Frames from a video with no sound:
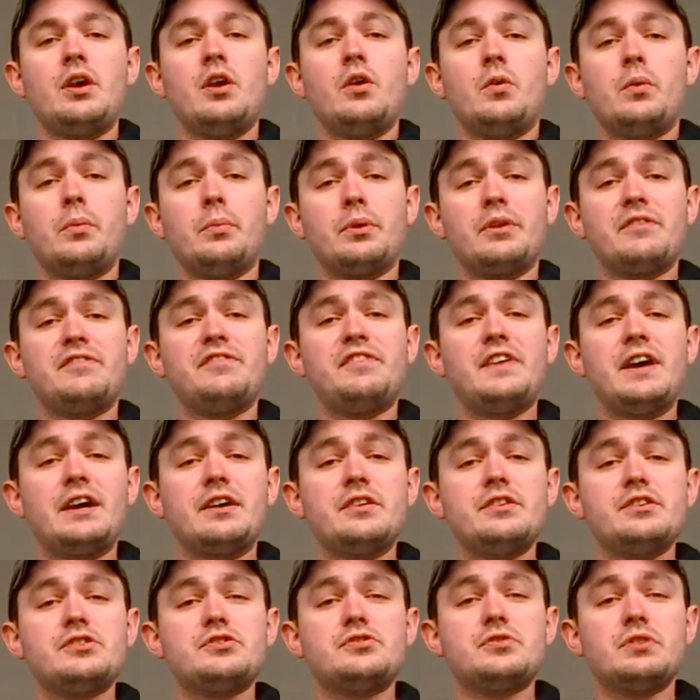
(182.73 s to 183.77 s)
We want to fire
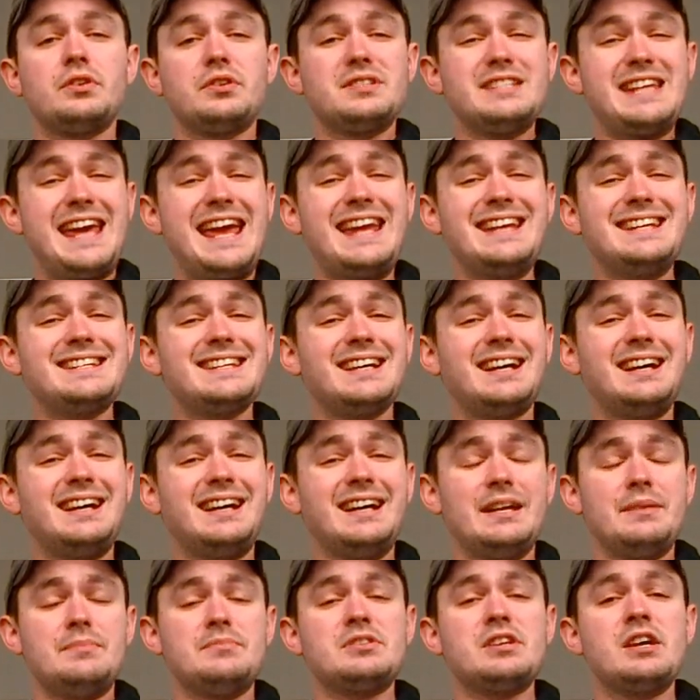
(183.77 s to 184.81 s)
this drill 10
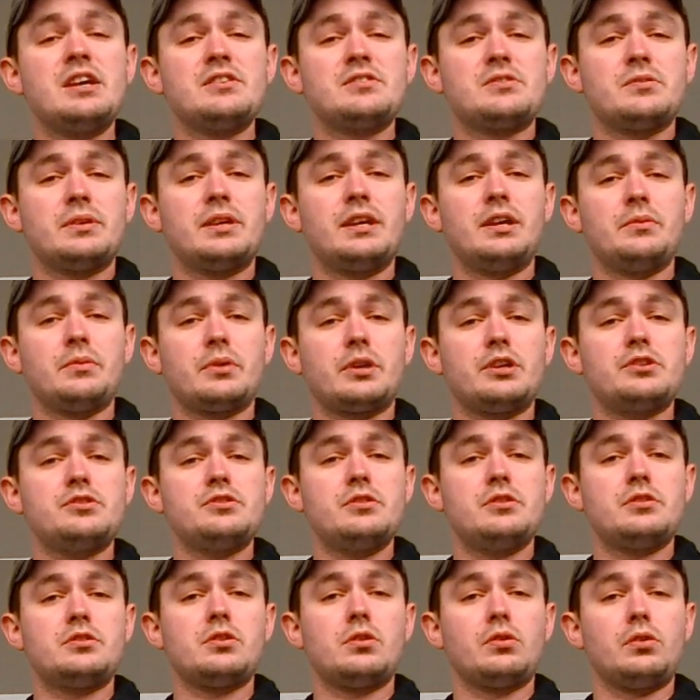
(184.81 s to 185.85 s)
times, so again, we're going to shoot
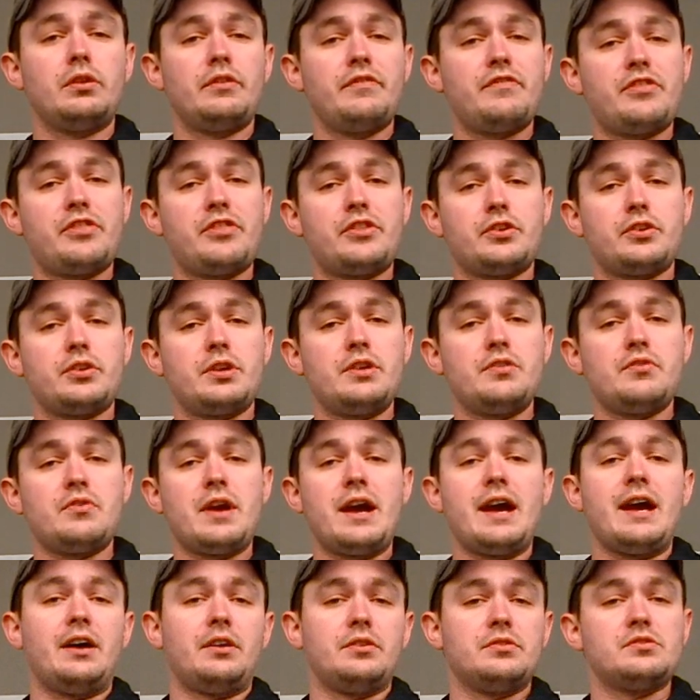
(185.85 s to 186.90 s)
a total of 30
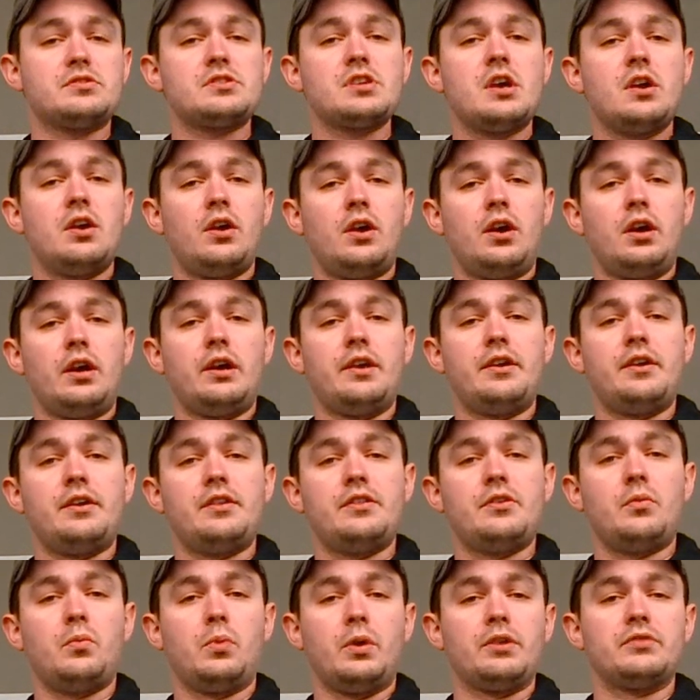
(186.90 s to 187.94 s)
rounds on
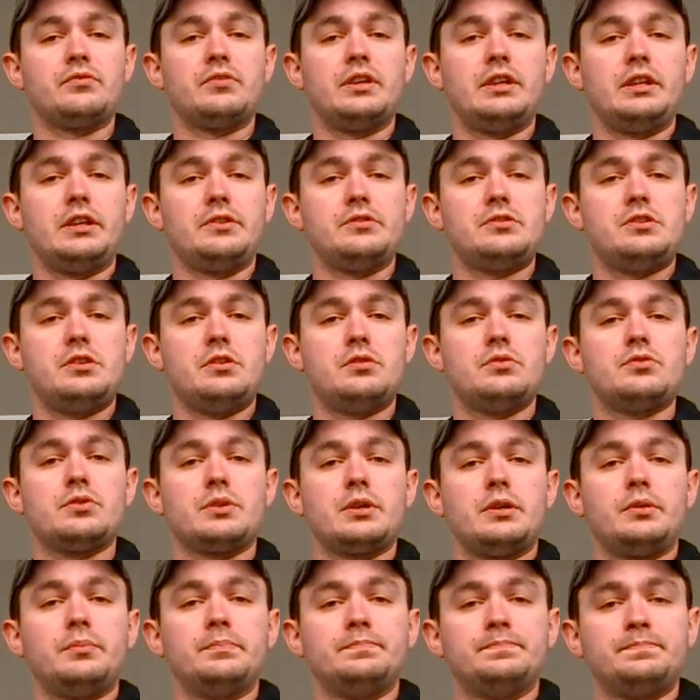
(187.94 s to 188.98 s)
the 1 reload 2 drill.